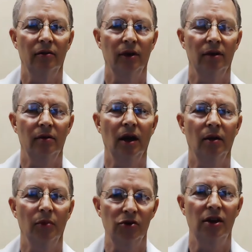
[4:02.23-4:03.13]
what
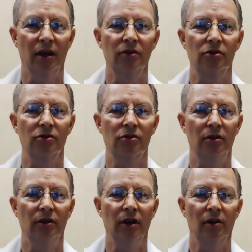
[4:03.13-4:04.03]
most dentists
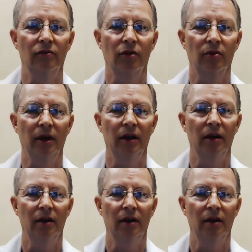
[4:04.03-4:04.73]
do here in Fort Wayne.